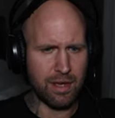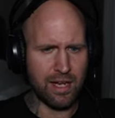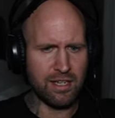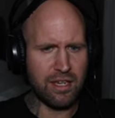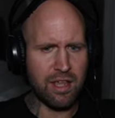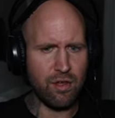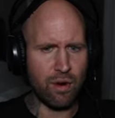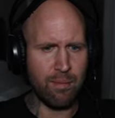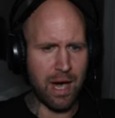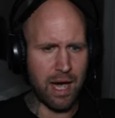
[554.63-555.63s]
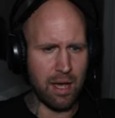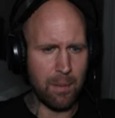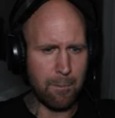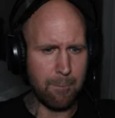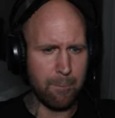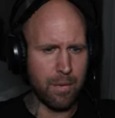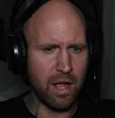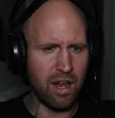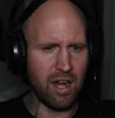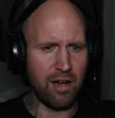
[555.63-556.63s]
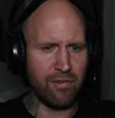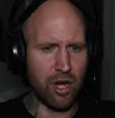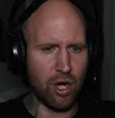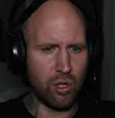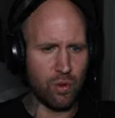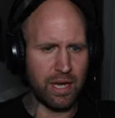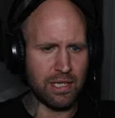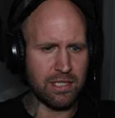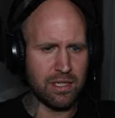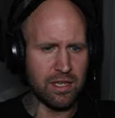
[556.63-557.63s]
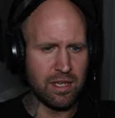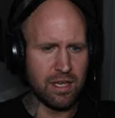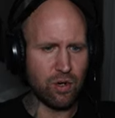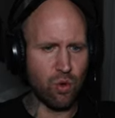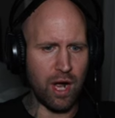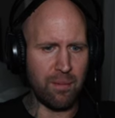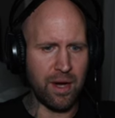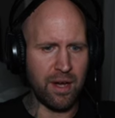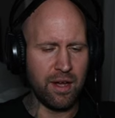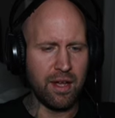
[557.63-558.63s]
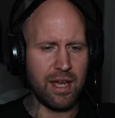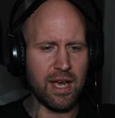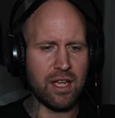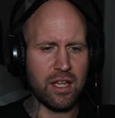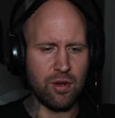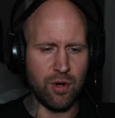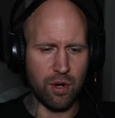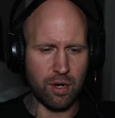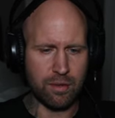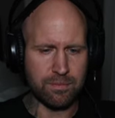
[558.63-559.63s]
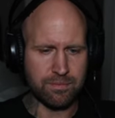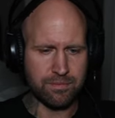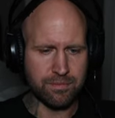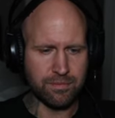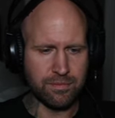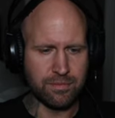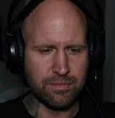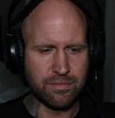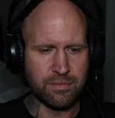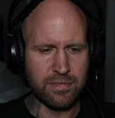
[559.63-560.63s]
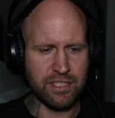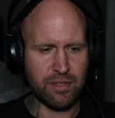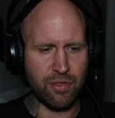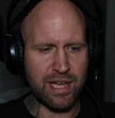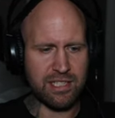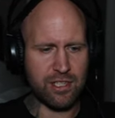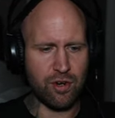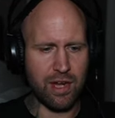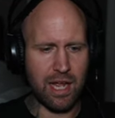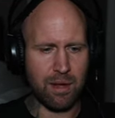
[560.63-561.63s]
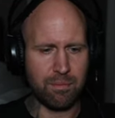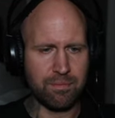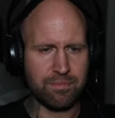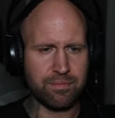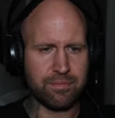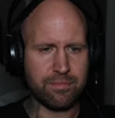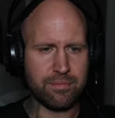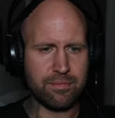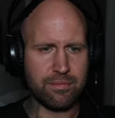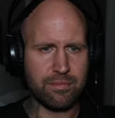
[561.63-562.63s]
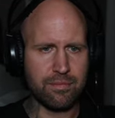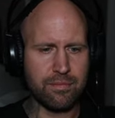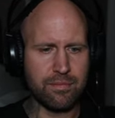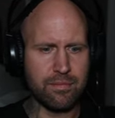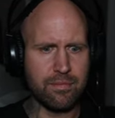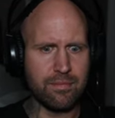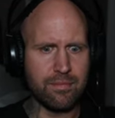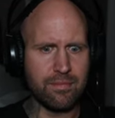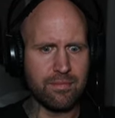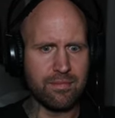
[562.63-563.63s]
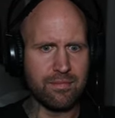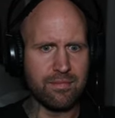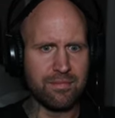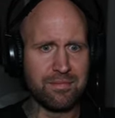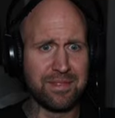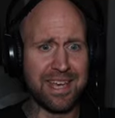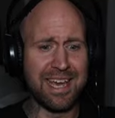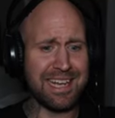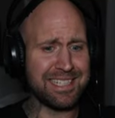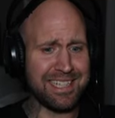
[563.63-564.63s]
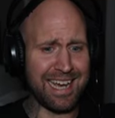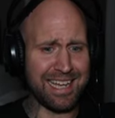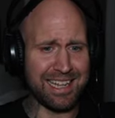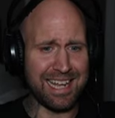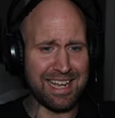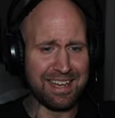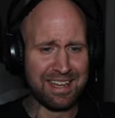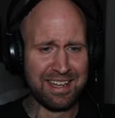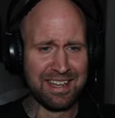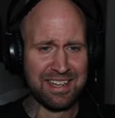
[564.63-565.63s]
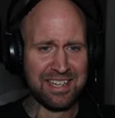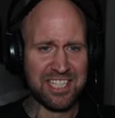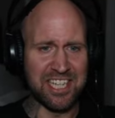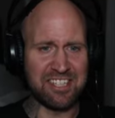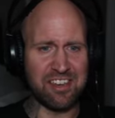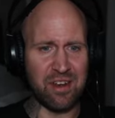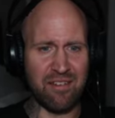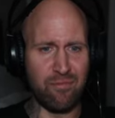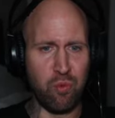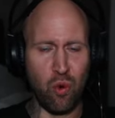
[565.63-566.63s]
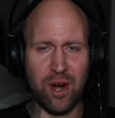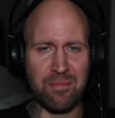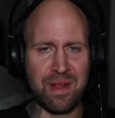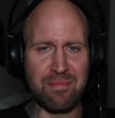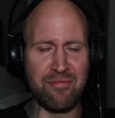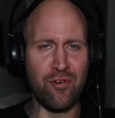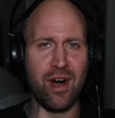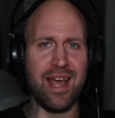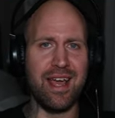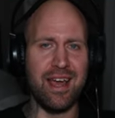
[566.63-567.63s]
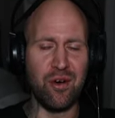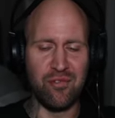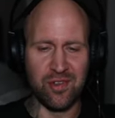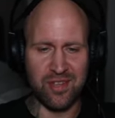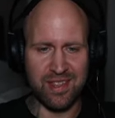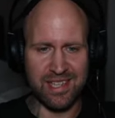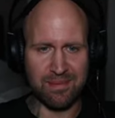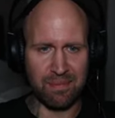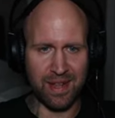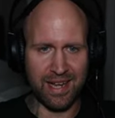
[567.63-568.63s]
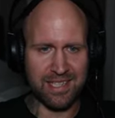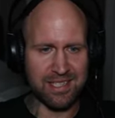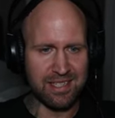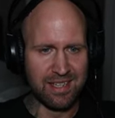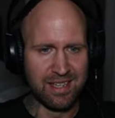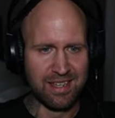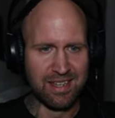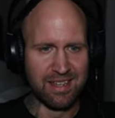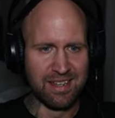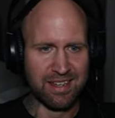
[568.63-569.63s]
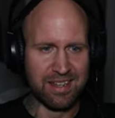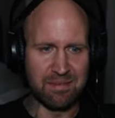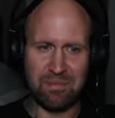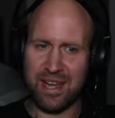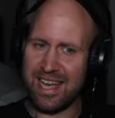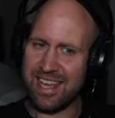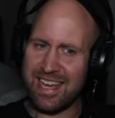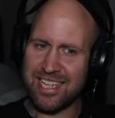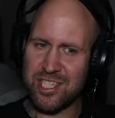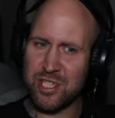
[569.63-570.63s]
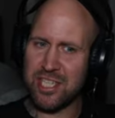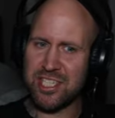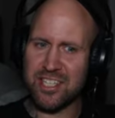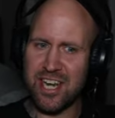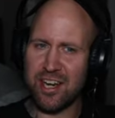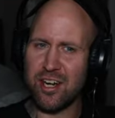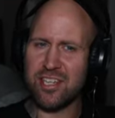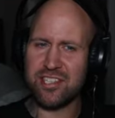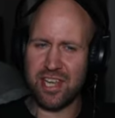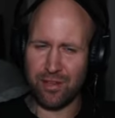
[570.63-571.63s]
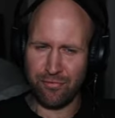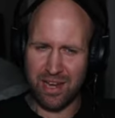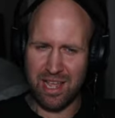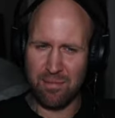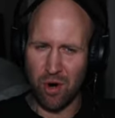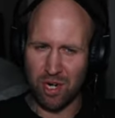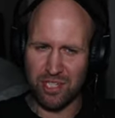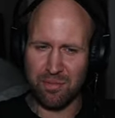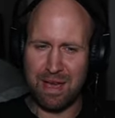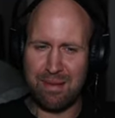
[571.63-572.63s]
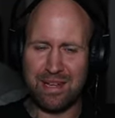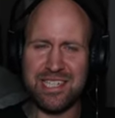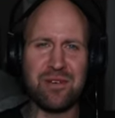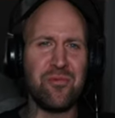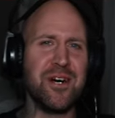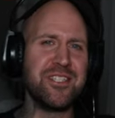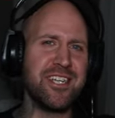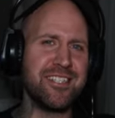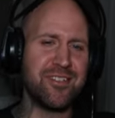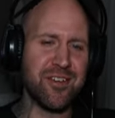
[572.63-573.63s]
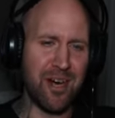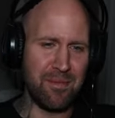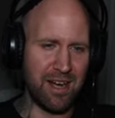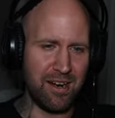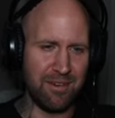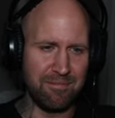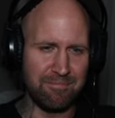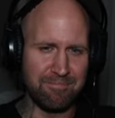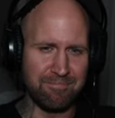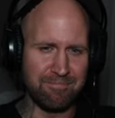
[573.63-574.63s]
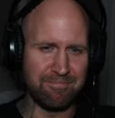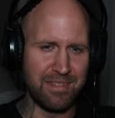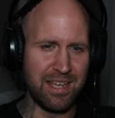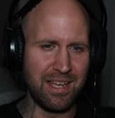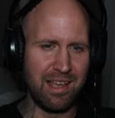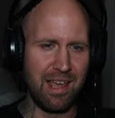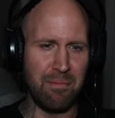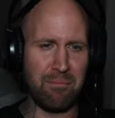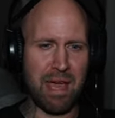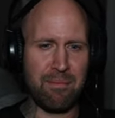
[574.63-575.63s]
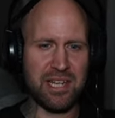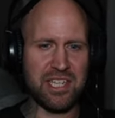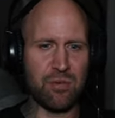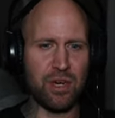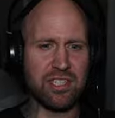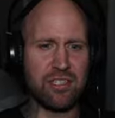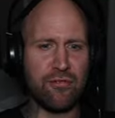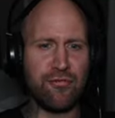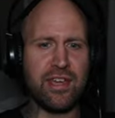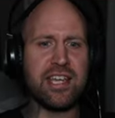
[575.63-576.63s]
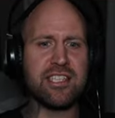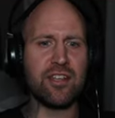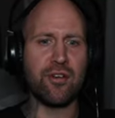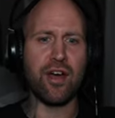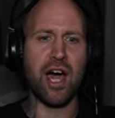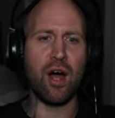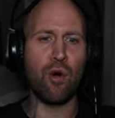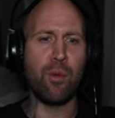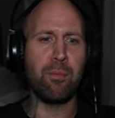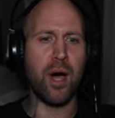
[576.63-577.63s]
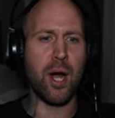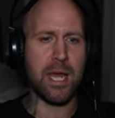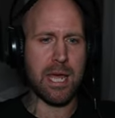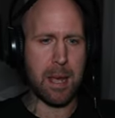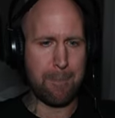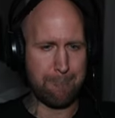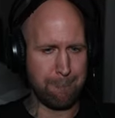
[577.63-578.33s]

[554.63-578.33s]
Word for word: And neither am I. Love always, Grandma Eleanor. So that's your name. Why didn't she tell me this before? exactly! She could have warned me before I head over to this place. But I guess she's not herself anymore, so maybe she wants us to come here. Maybe she wants to feast on our body.